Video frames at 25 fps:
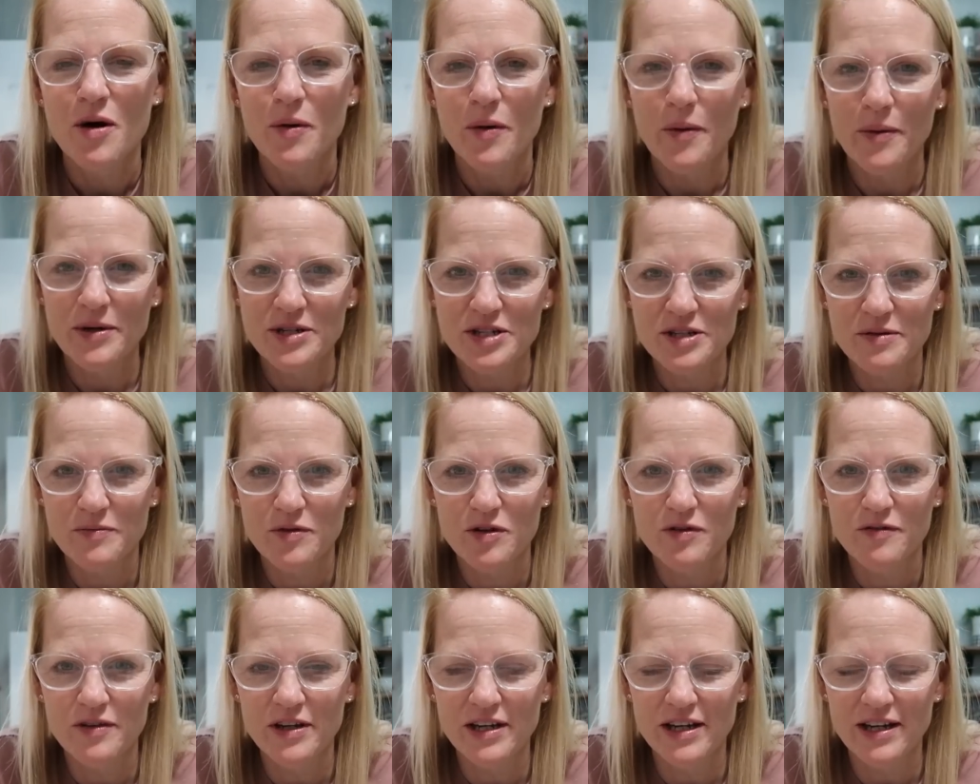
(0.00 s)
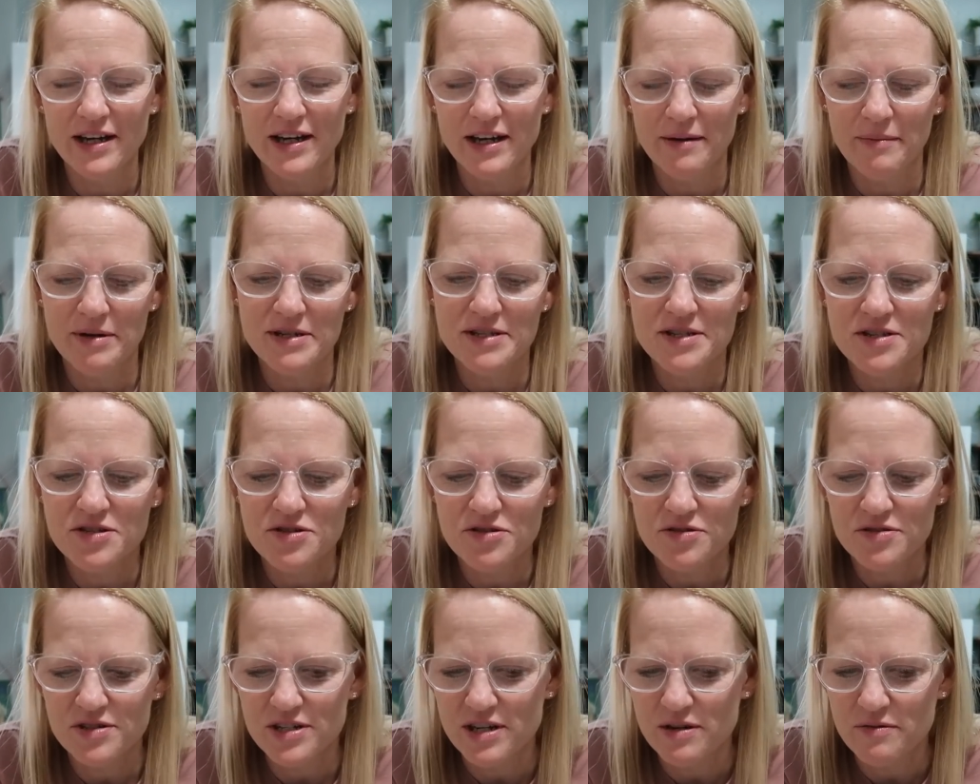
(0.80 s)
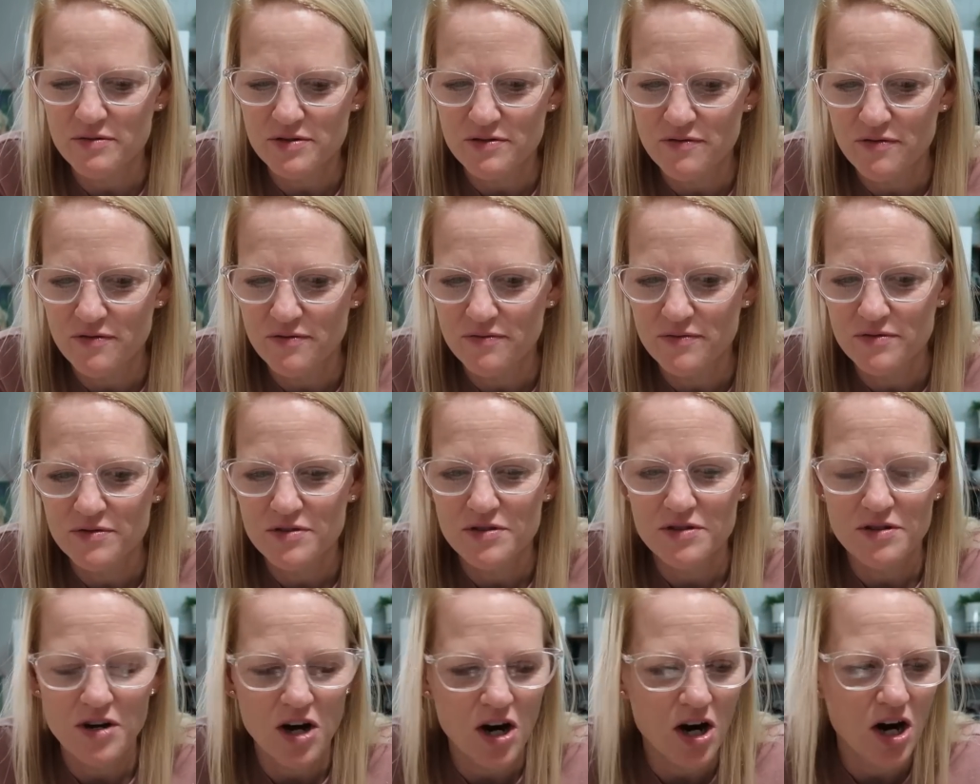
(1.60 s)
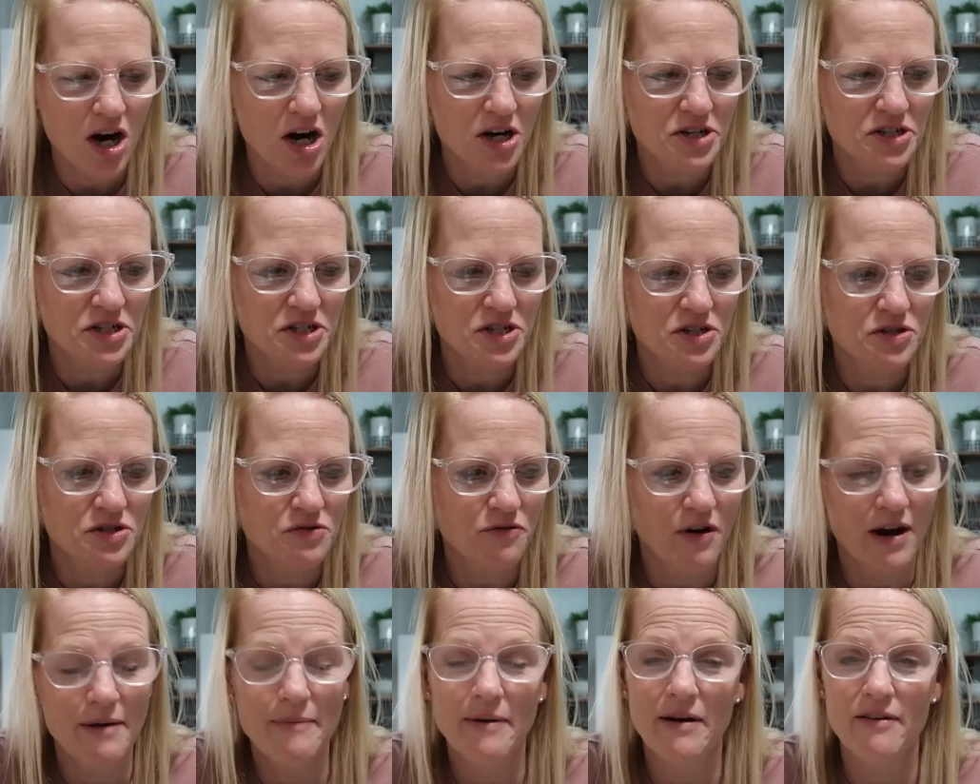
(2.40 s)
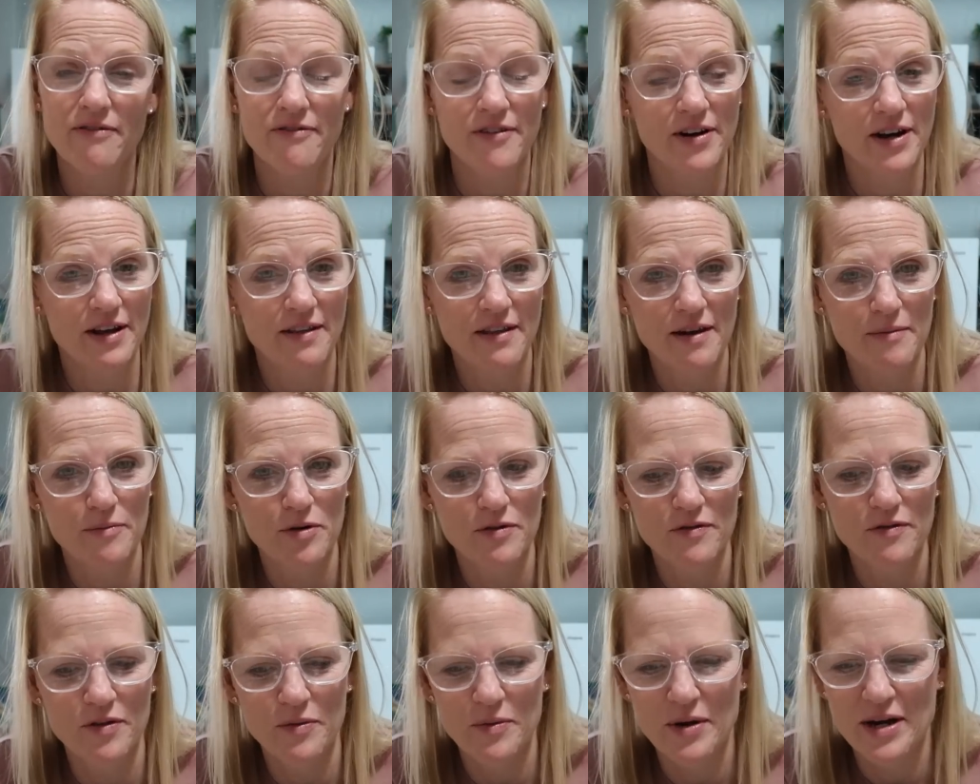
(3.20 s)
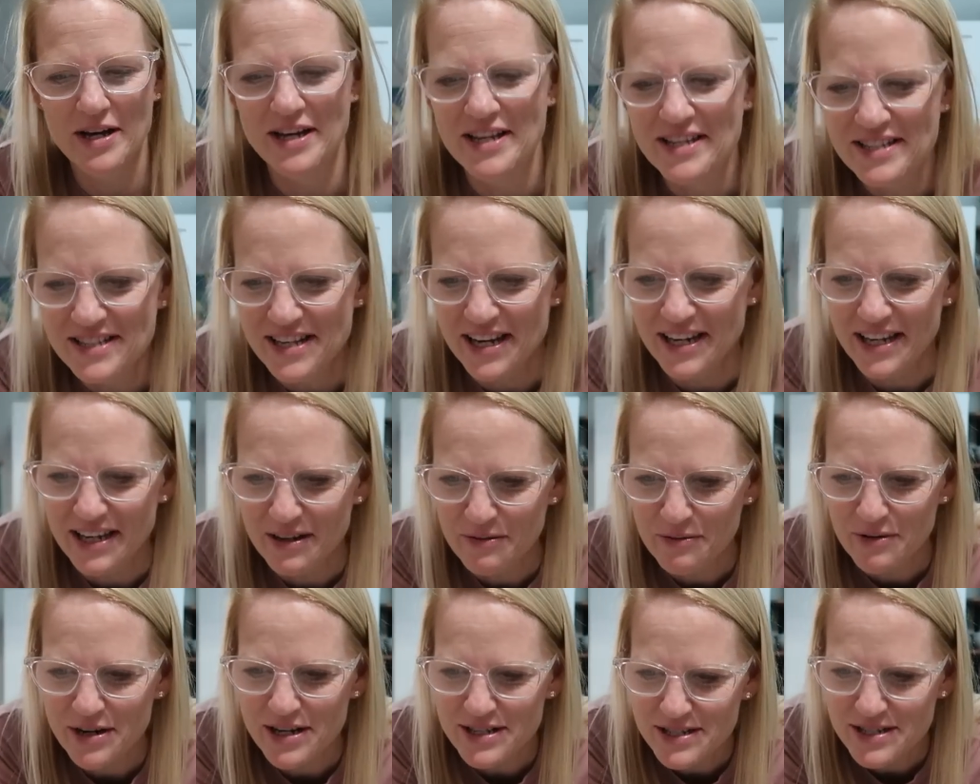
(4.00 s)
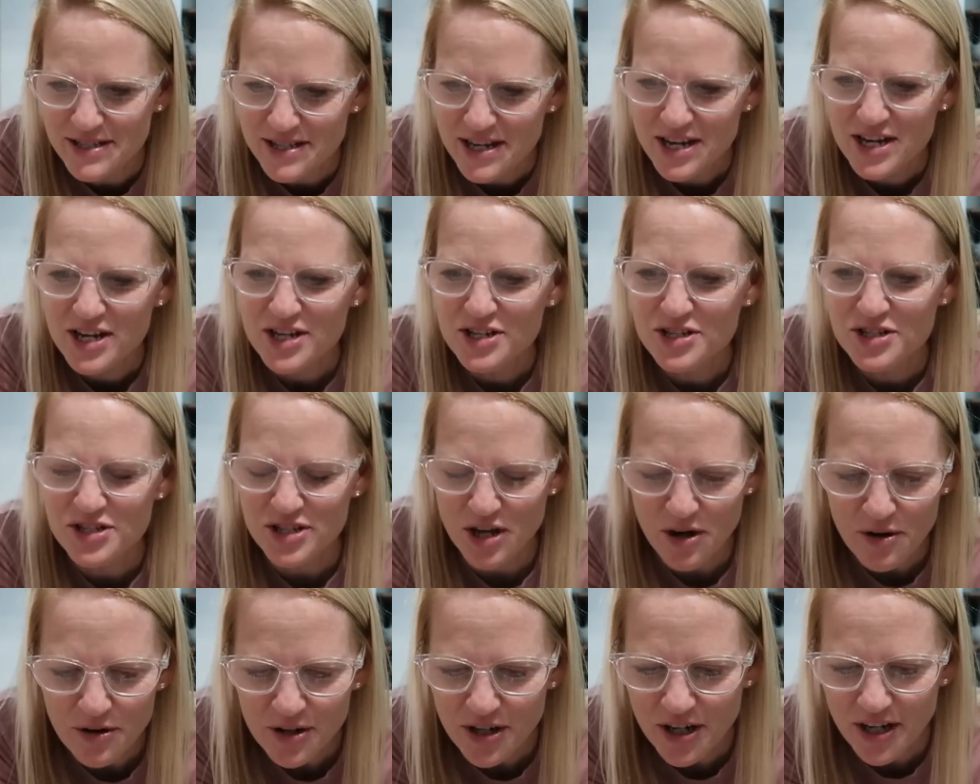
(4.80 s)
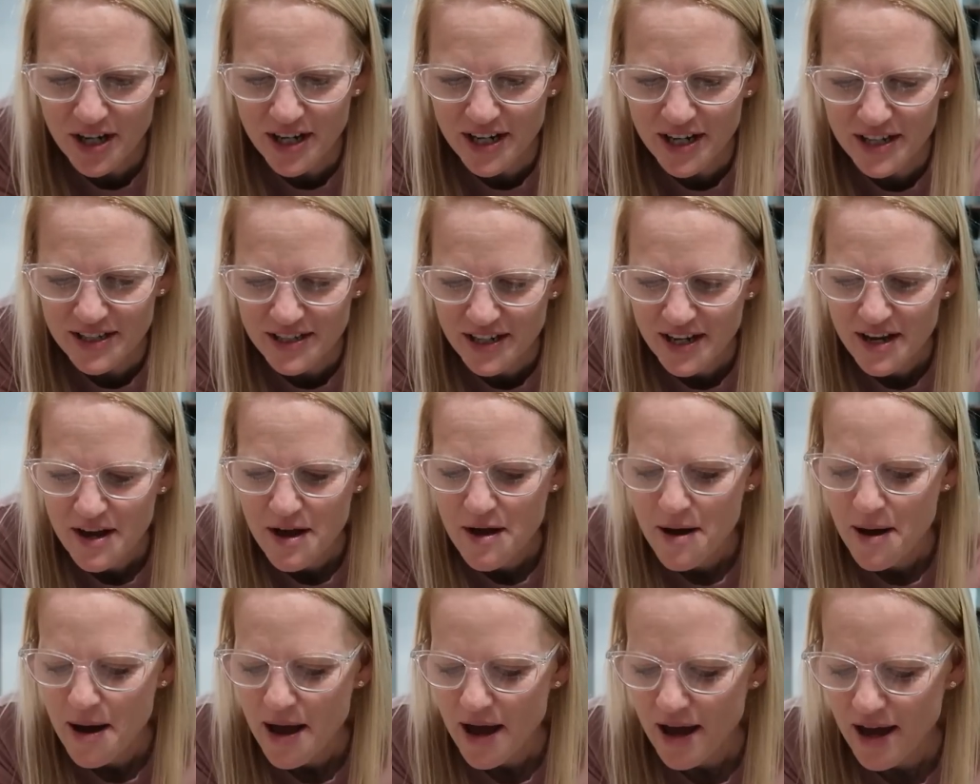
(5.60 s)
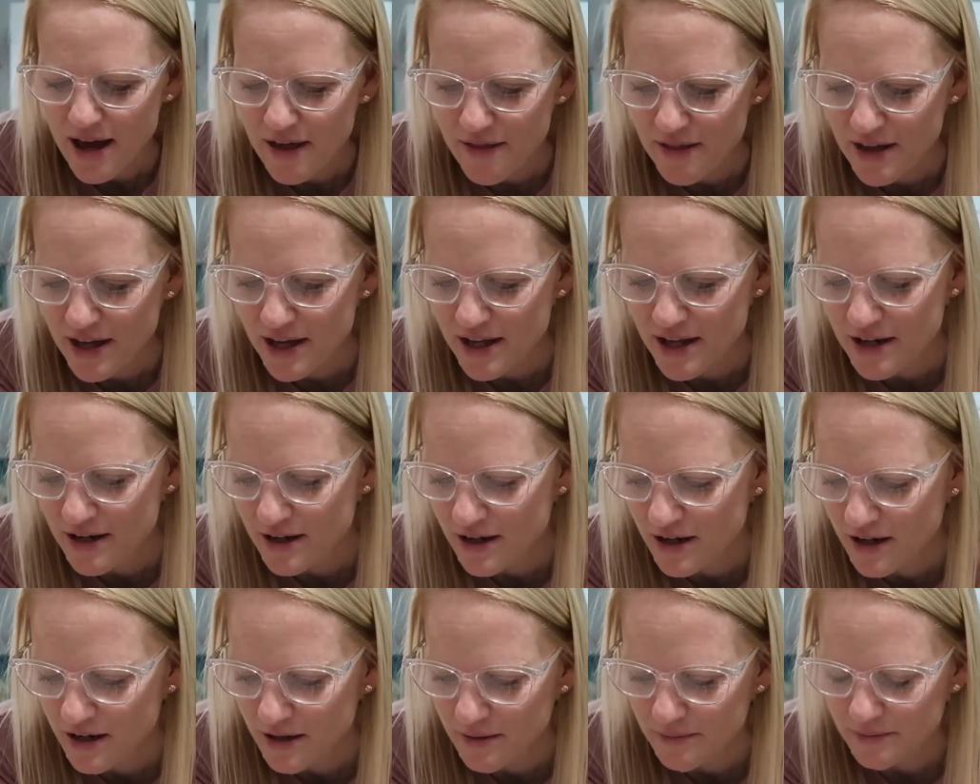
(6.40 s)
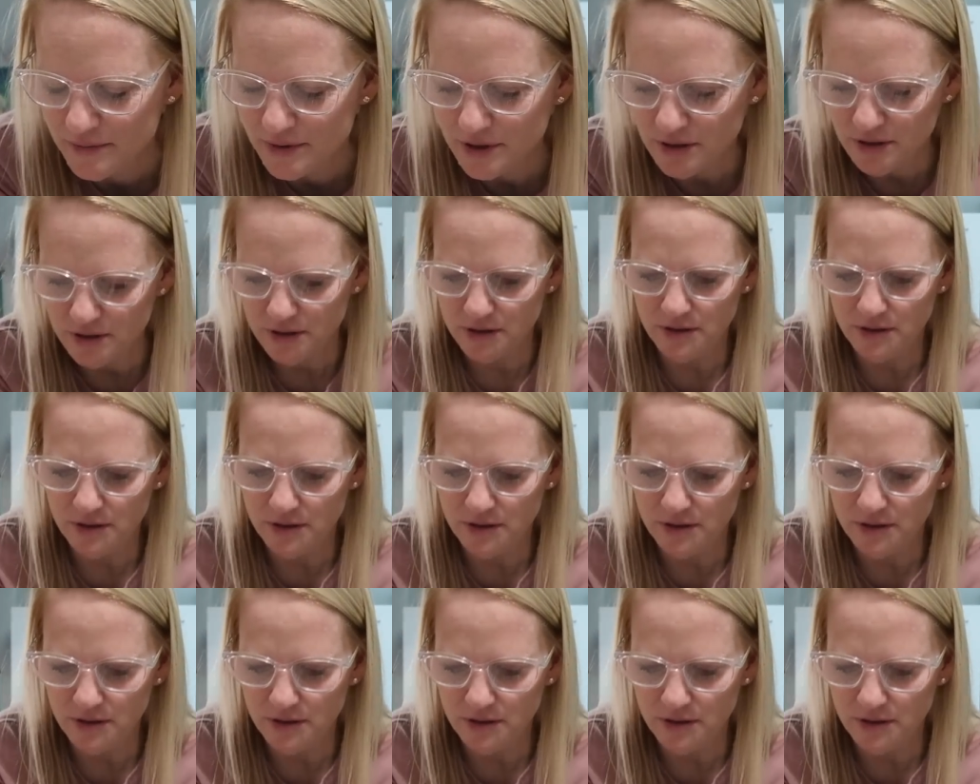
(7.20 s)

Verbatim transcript: We went to the movie and my sister said it was hard to describe how funny that movie was. like it was so good. And then um,